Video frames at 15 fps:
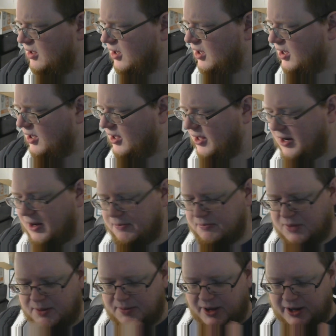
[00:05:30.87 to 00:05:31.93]
And
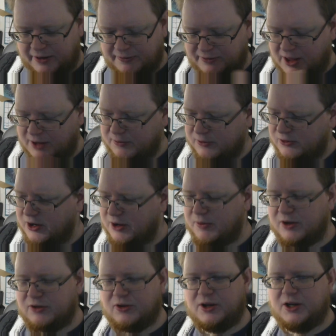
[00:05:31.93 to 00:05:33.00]
I'm out of flowers
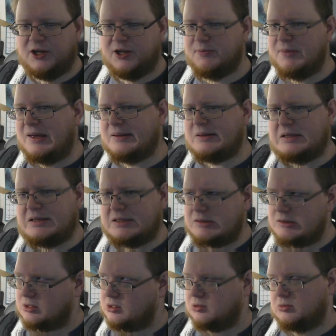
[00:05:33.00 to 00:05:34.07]
anyway, so I need to make like
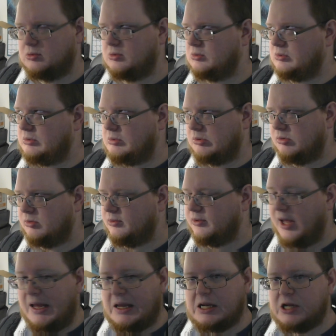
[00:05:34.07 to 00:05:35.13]
80
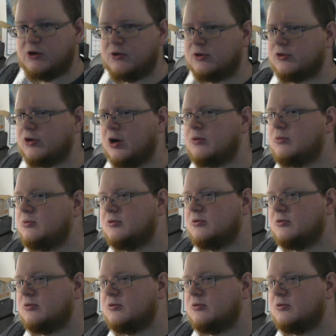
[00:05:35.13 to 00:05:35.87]
or so.